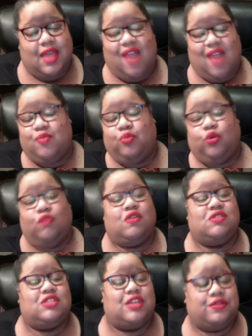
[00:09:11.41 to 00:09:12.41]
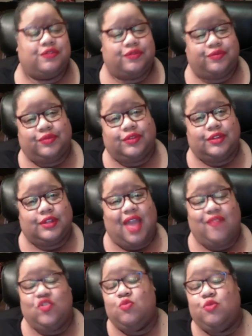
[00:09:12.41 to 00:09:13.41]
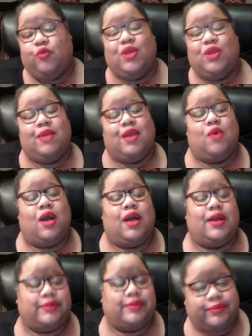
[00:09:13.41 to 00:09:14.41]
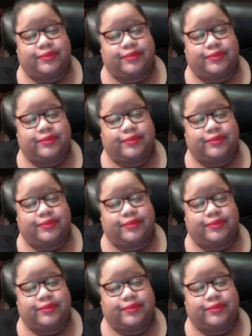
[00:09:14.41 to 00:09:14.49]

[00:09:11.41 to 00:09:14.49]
Have you proved yourself? Have you remarried Juan?